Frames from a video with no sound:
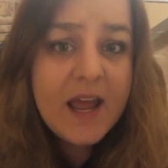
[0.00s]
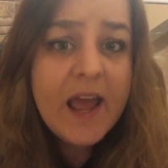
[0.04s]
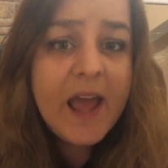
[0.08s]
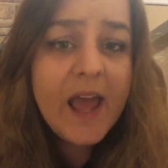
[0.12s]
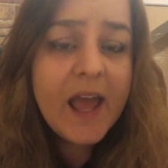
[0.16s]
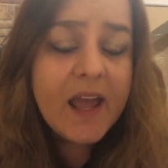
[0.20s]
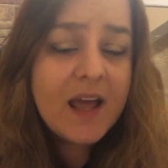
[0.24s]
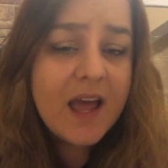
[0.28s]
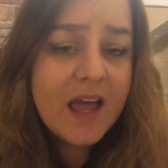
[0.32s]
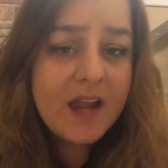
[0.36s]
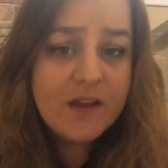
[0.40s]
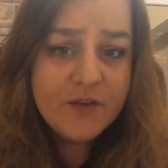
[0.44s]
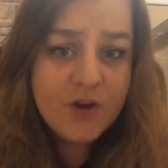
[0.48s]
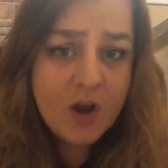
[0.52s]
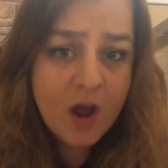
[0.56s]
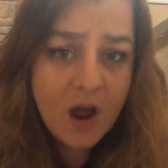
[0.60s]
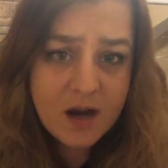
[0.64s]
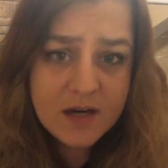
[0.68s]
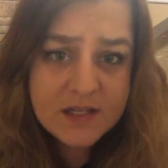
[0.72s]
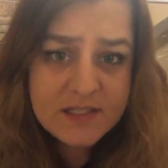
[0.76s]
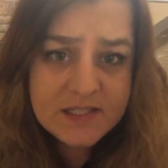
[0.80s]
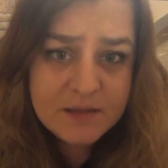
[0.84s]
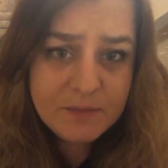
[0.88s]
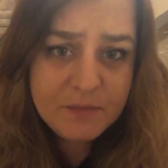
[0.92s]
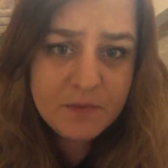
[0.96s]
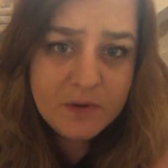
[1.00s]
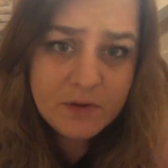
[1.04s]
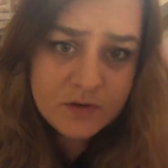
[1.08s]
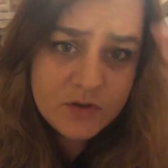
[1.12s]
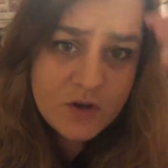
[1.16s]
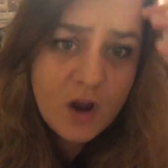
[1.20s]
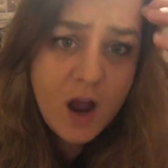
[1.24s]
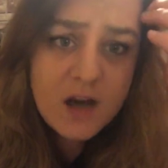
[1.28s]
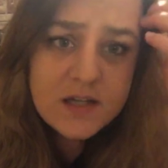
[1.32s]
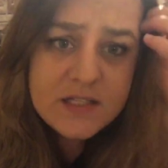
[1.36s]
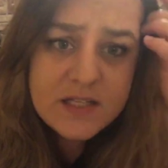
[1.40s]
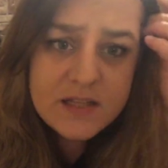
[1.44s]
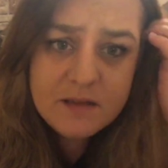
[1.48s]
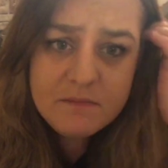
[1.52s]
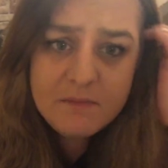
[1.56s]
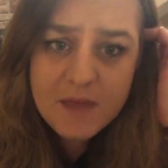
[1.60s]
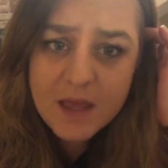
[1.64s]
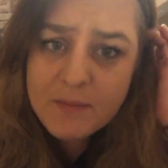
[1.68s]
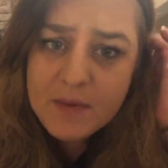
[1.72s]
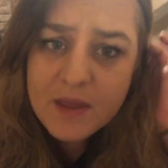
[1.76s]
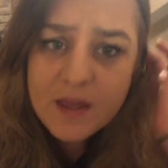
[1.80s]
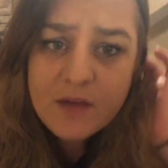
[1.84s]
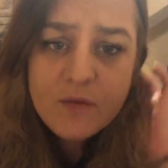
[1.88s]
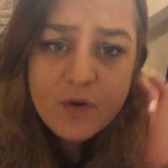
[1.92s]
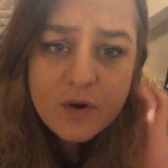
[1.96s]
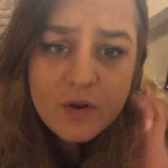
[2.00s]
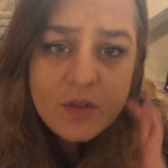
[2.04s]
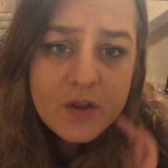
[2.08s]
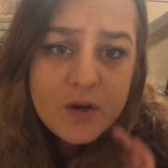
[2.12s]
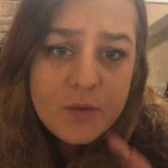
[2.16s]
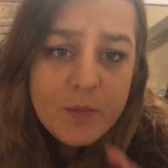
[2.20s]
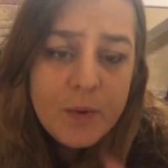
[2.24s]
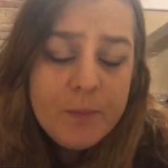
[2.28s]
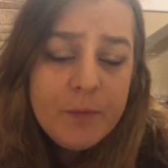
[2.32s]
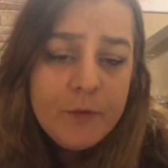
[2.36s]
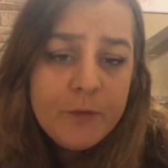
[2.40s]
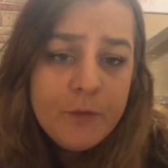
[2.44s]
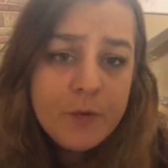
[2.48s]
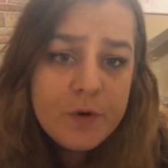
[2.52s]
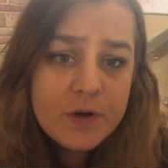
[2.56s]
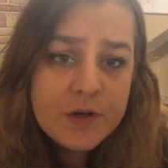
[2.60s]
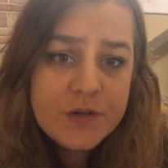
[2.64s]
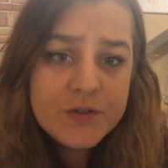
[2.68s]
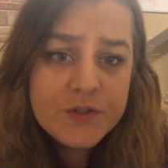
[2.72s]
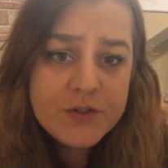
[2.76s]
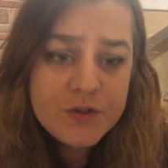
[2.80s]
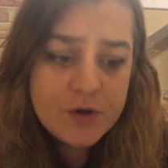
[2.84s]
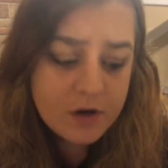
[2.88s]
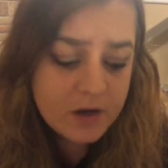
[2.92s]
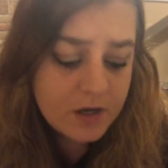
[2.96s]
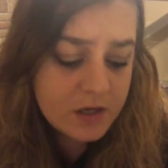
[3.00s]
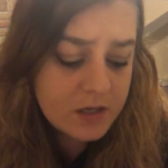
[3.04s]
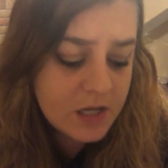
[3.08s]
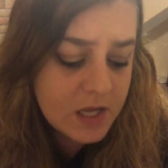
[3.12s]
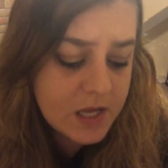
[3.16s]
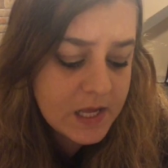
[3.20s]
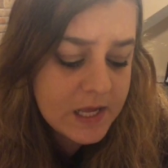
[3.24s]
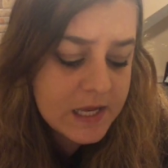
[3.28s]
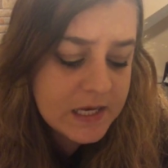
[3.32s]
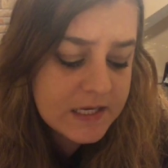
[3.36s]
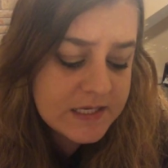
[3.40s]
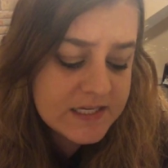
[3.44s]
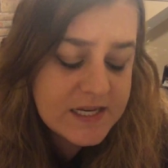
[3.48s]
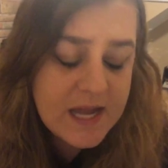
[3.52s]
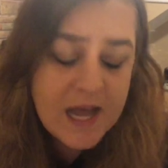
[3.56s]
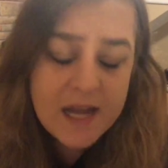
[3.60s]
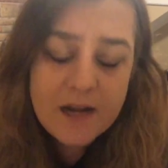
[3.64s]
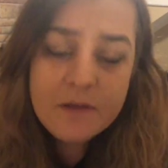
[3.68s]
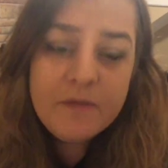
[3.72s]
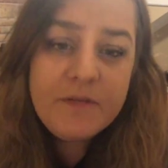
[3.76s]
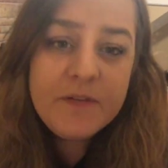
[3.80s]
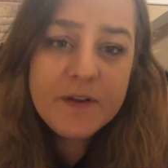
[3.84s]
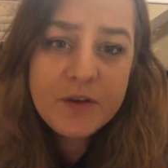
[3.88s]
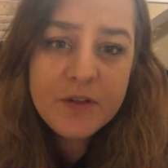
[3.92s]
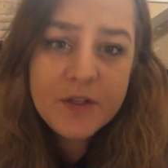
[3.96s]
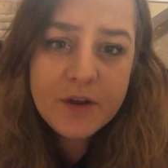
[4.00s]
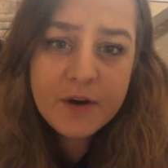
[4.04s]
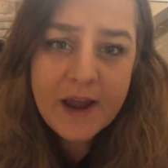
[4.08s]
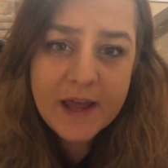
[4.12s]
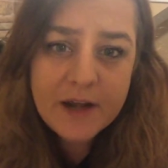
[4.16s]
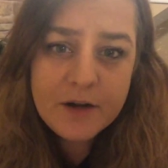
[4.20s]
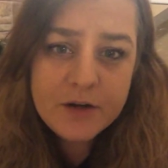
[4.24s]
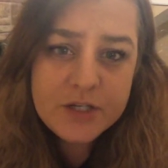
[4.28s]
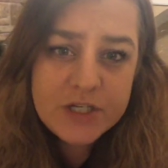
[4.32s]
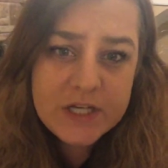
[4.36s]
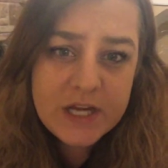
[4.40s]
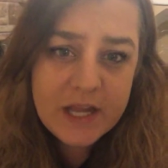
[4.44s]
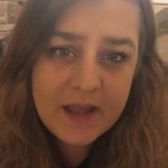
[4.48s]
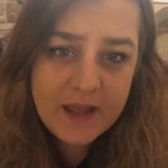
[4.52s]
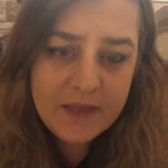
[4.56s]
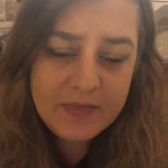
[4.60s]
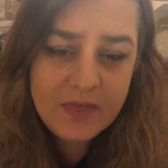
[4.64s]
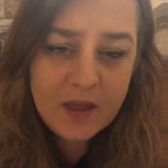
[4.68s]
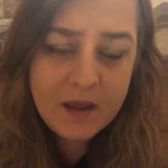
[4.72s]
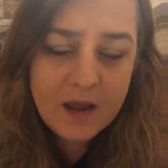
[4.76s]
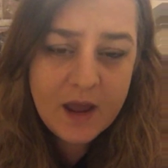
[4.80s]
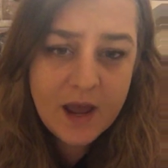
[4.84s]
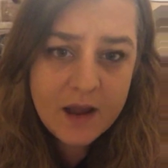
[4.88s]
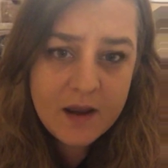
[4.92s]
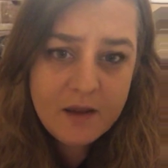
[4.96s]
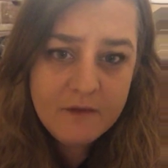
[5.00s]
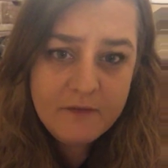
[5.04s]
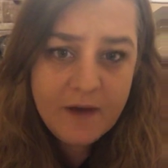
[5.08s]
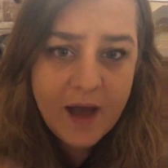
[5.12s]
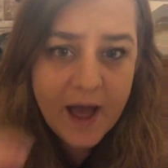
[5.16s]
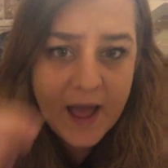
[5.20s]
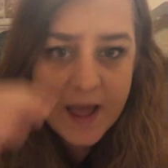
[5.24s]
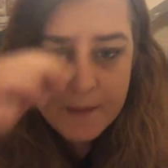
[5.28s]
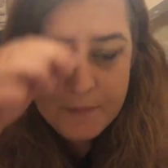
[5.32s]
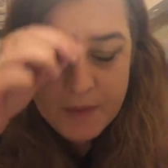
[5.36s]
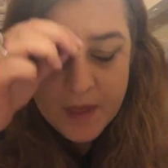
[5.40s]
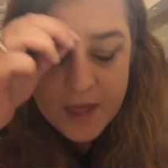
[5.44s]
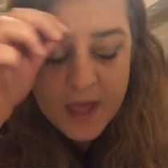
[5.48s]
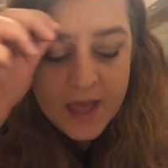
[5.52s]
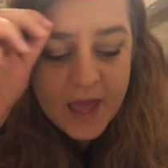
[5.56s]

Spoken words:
and kind of talk to them maybe even a little bit before you start to kind of feel their energy and get that kind of vibe.